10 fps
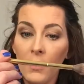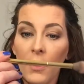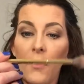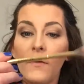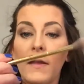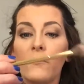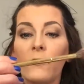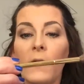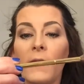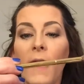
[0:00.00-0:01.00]
Go
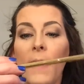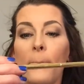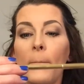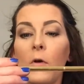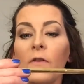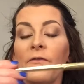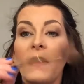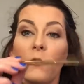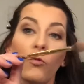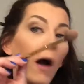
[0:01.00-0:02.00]
in with a
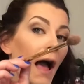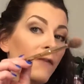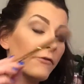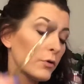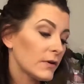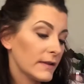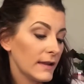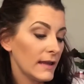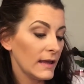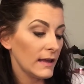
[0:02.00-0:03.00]
Morphe
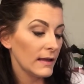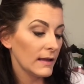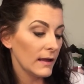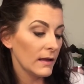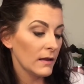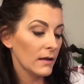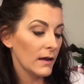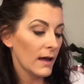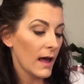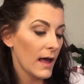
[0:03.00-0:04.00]
Y14
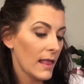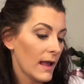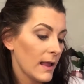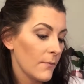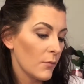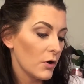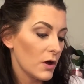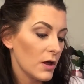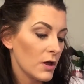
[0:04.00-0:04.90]
highlighting brush.